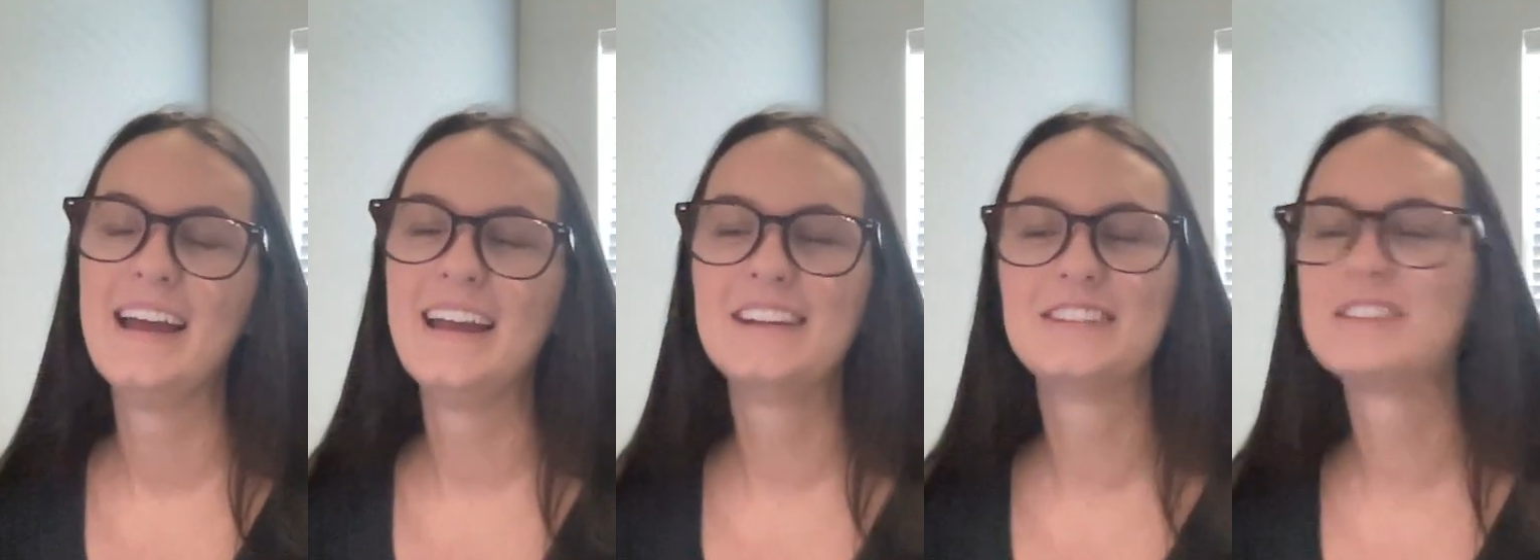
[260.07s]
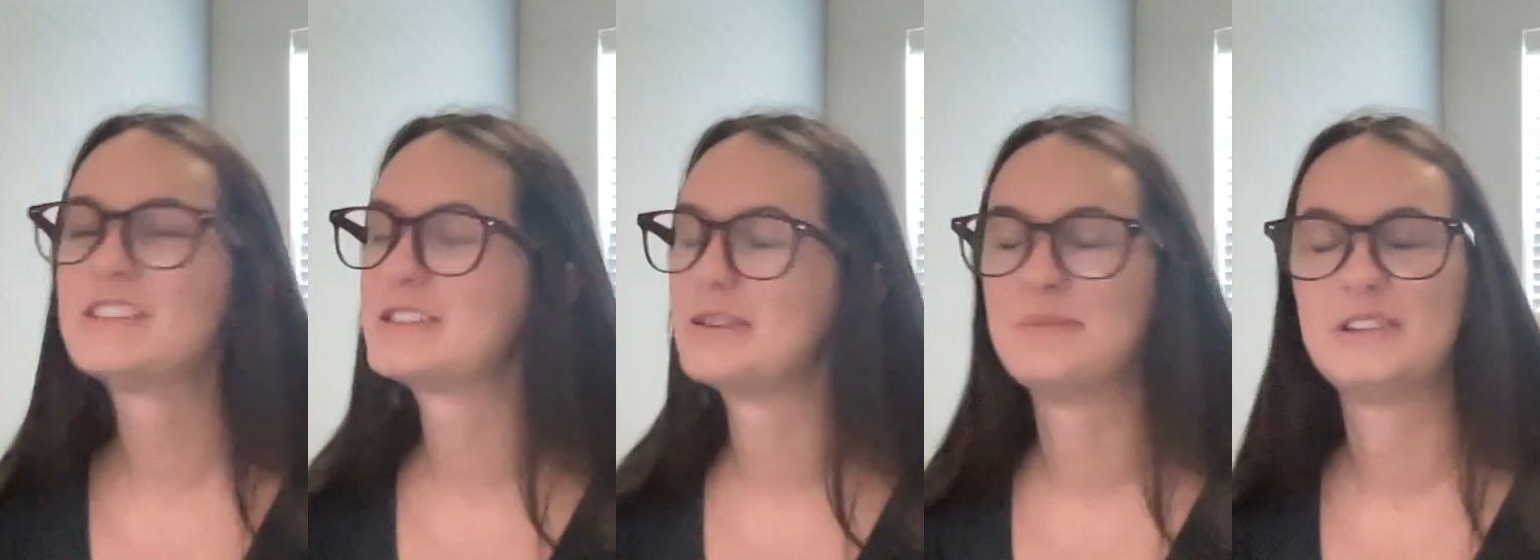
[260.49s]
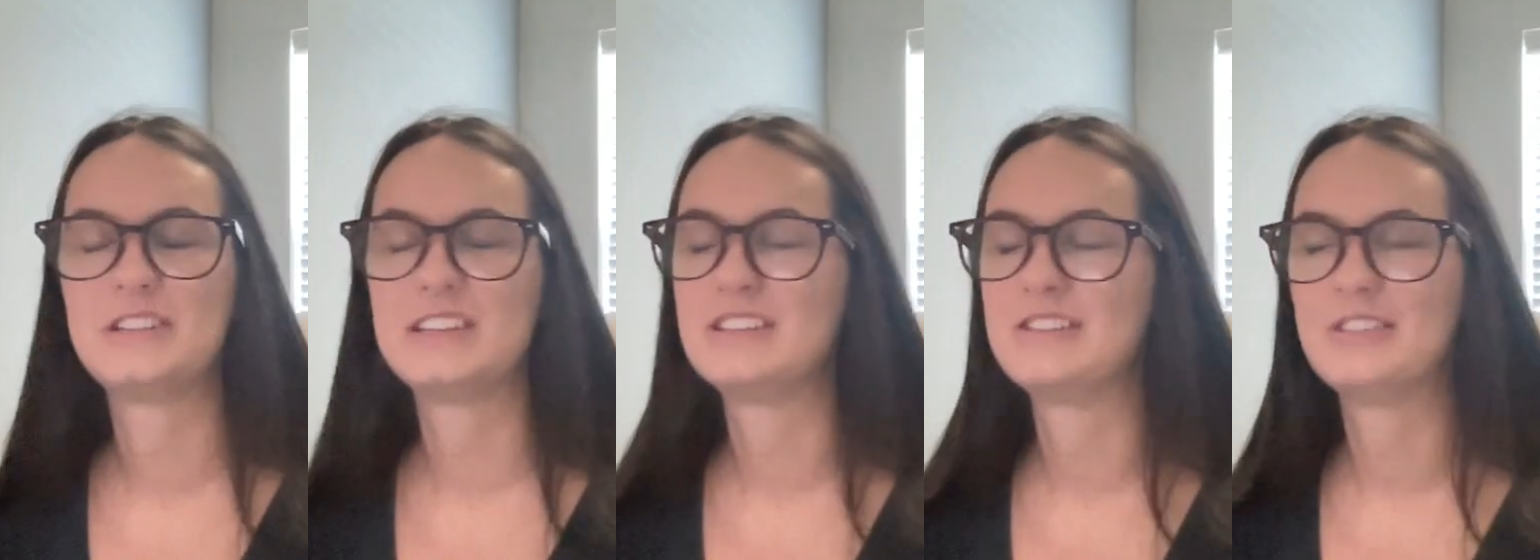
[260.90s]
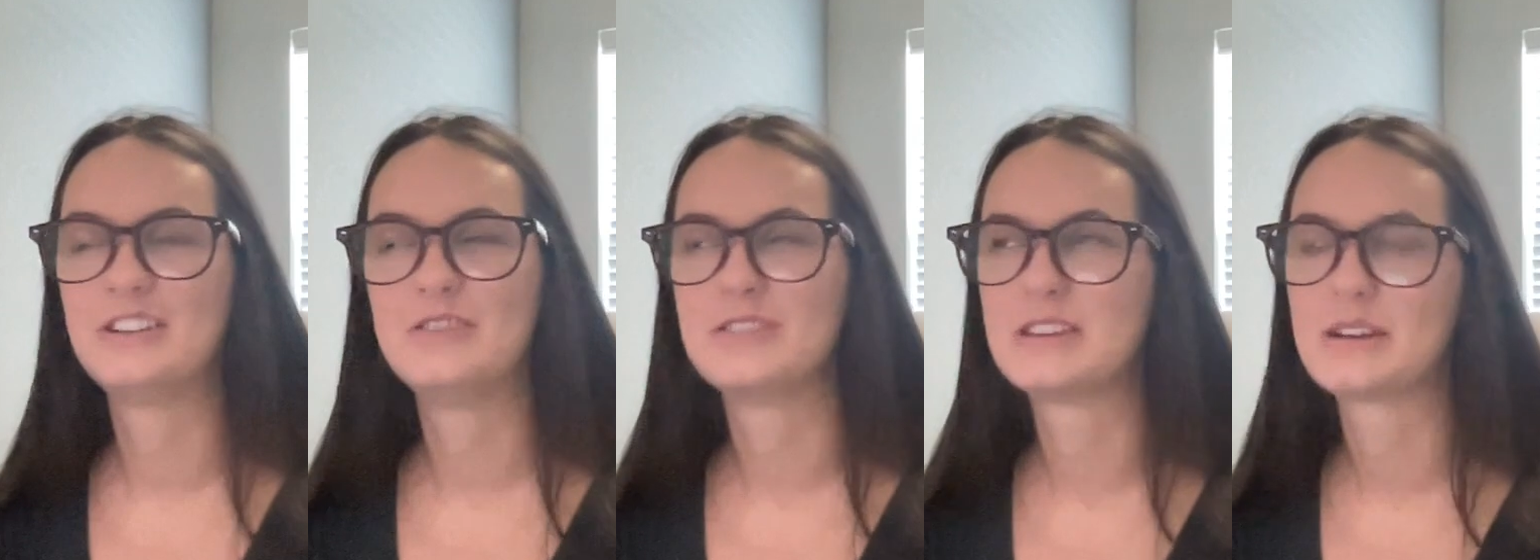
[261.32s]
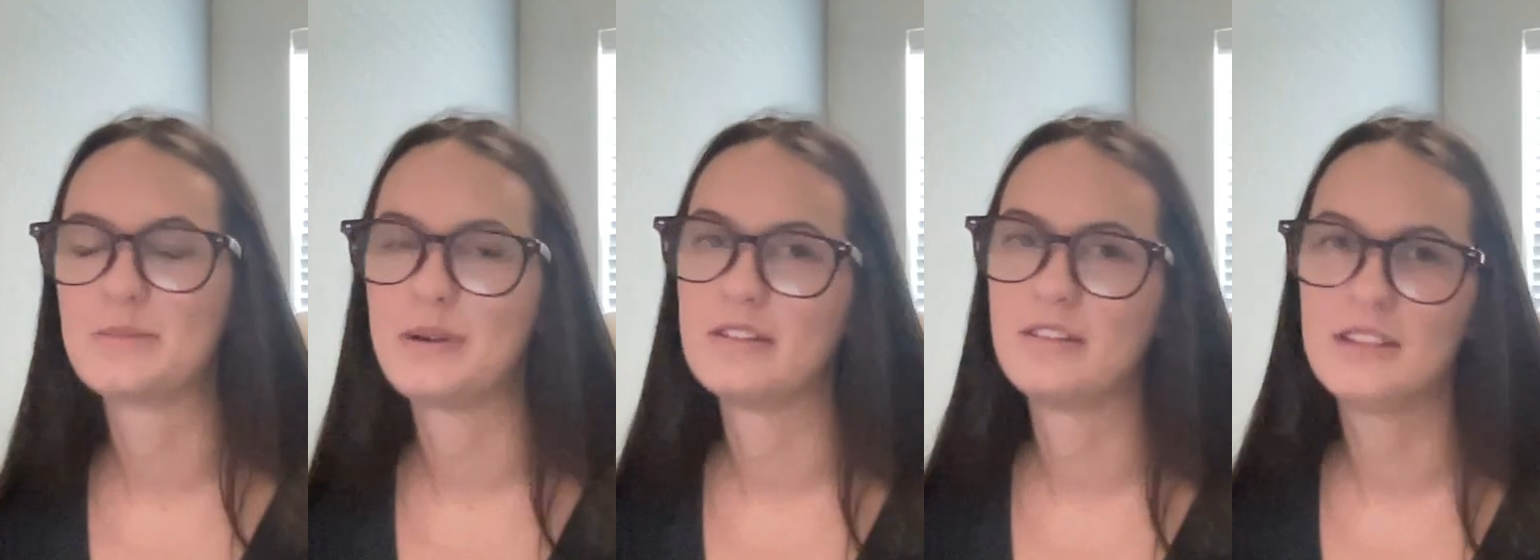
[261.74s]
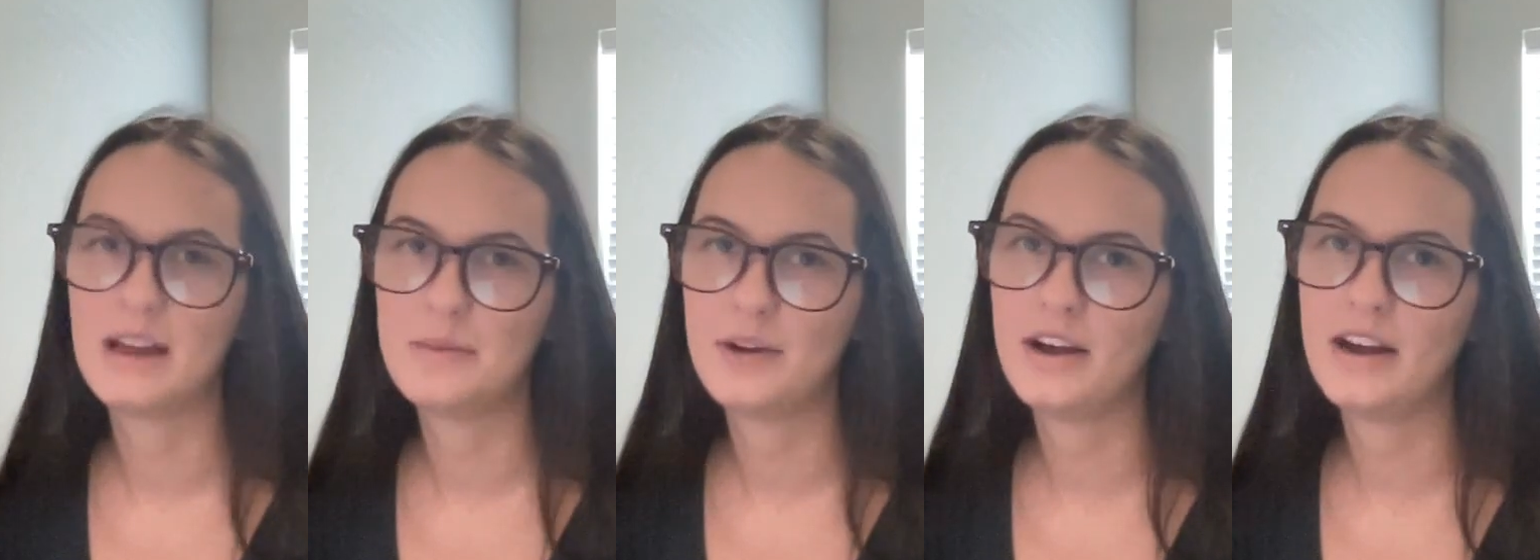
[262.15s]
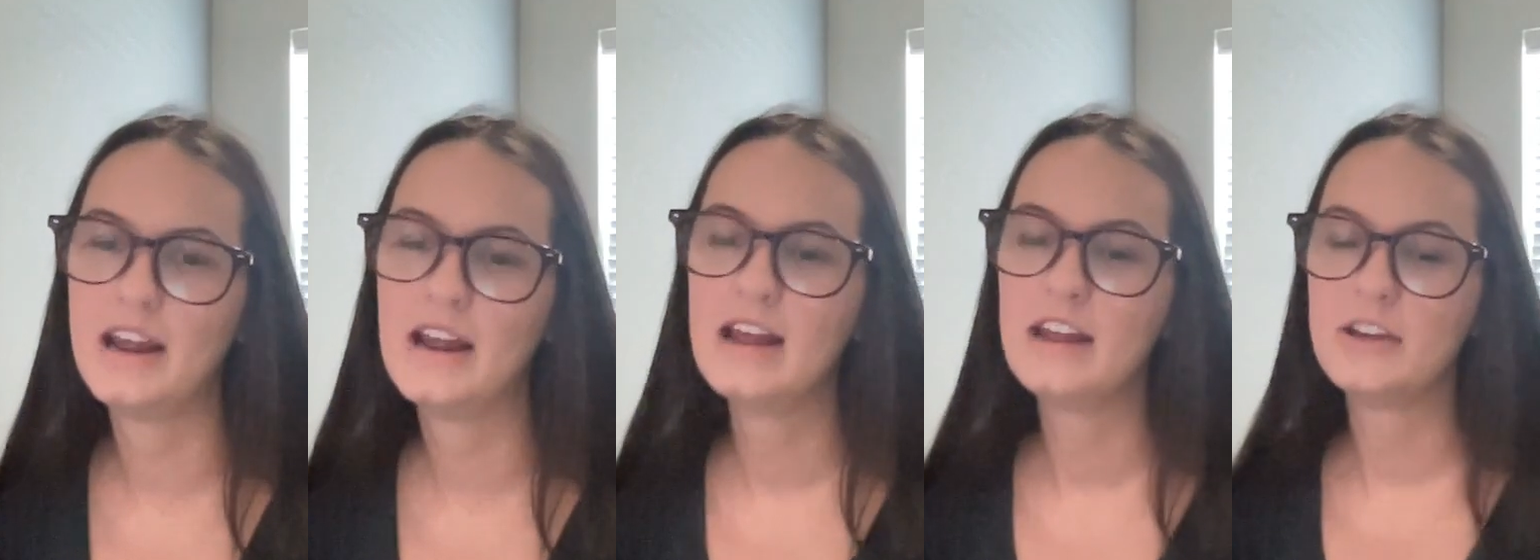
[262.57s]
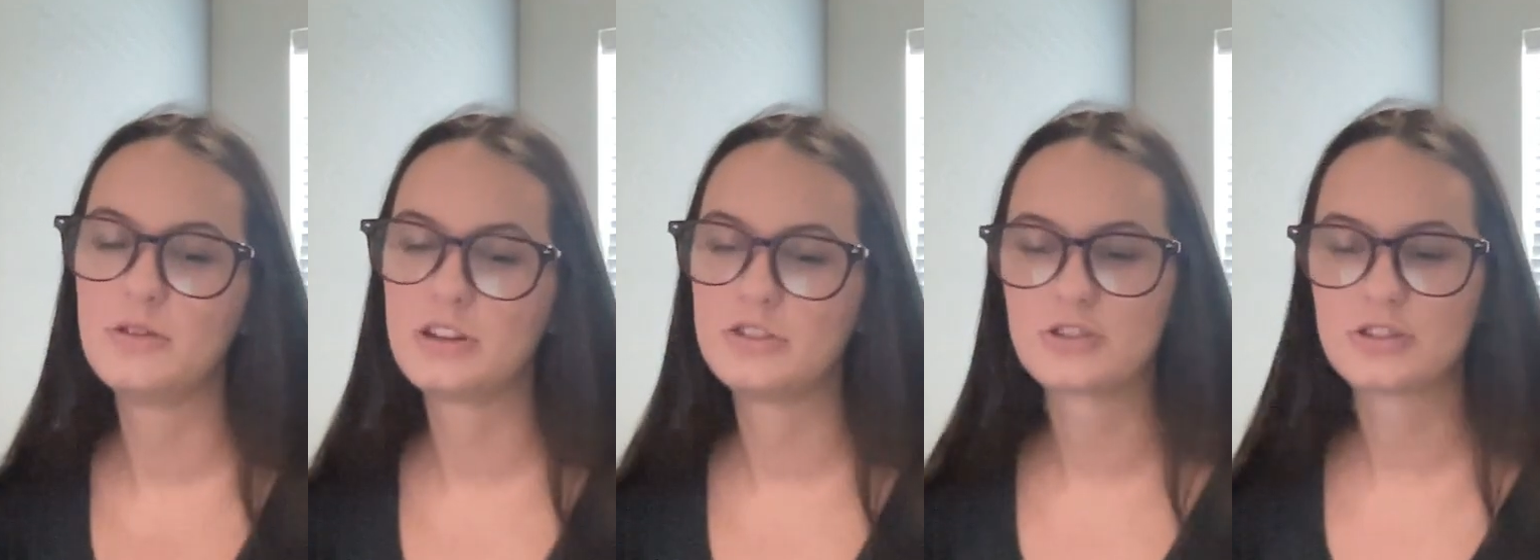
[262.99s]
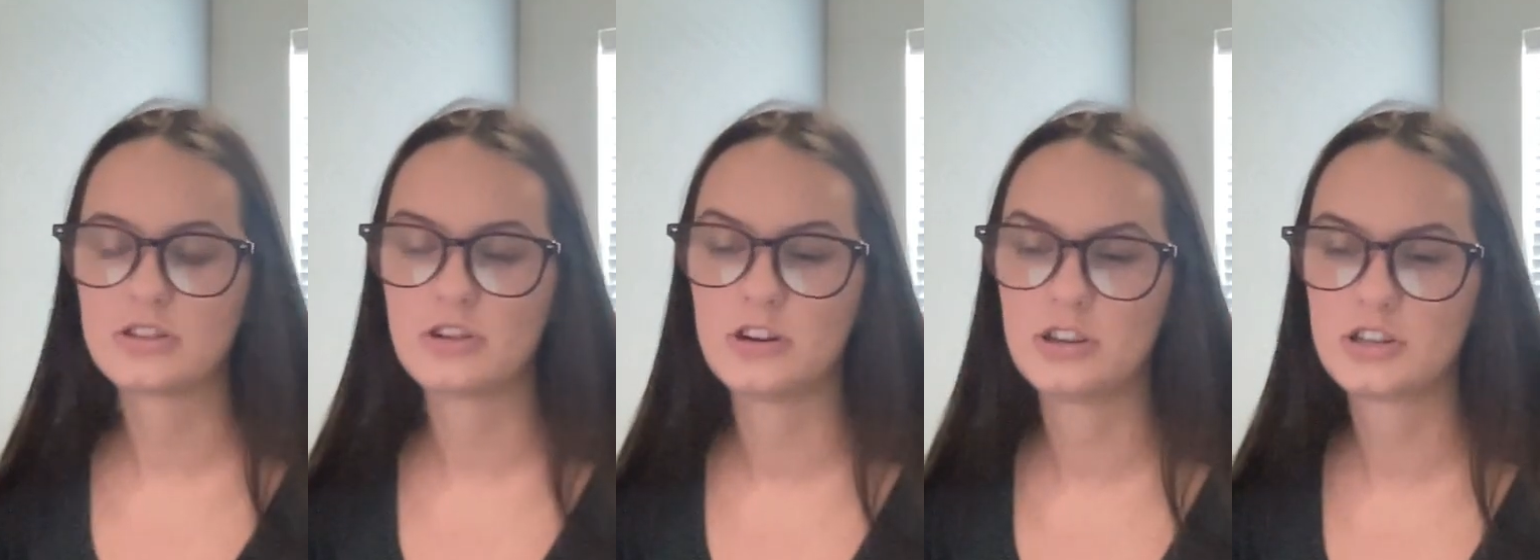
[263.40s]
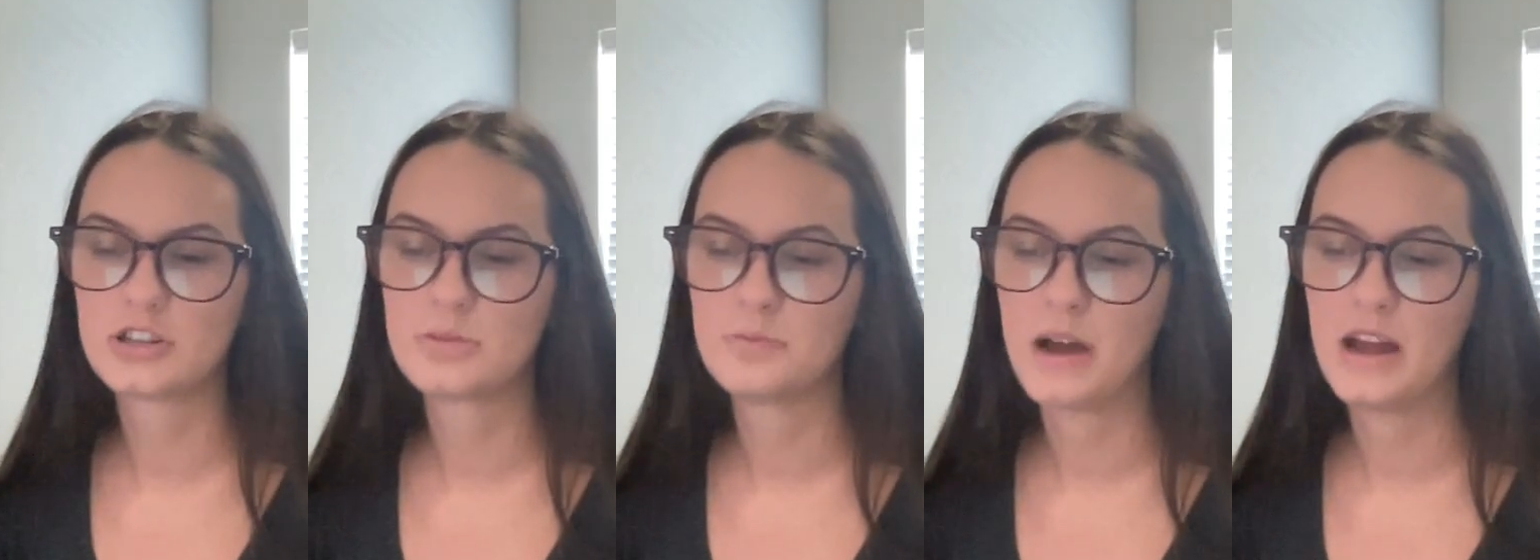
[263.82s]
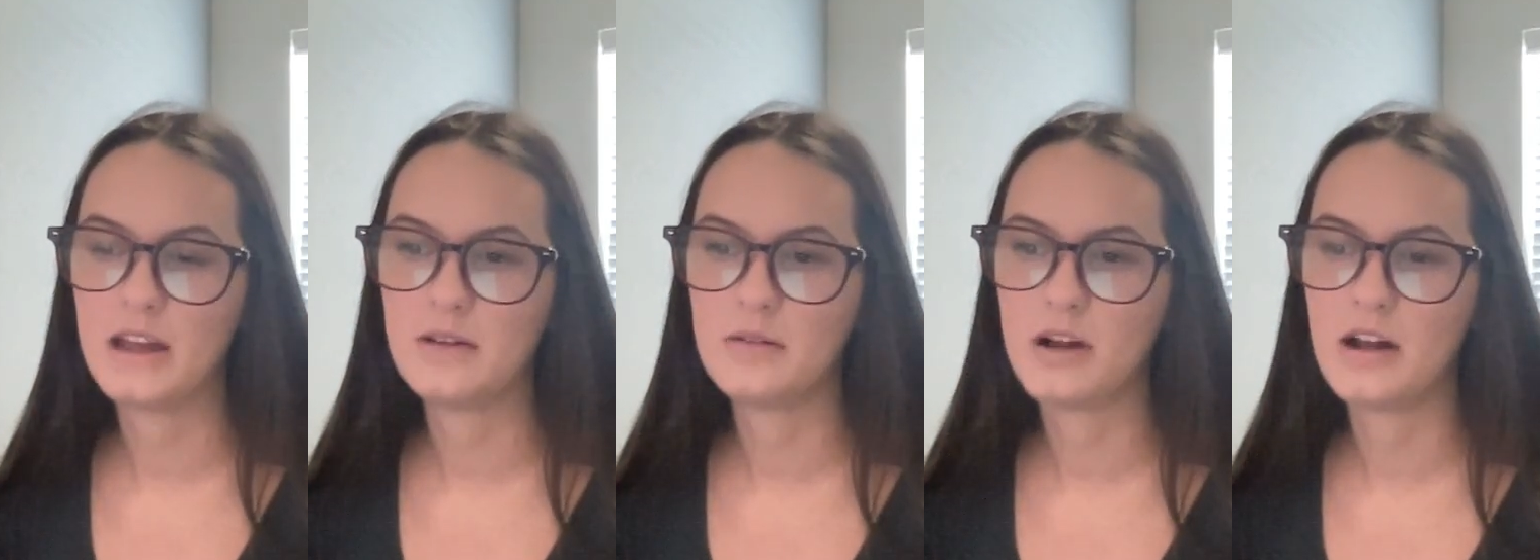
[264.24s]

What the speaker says: and it's just so much easier to use the Capella library. You can search by,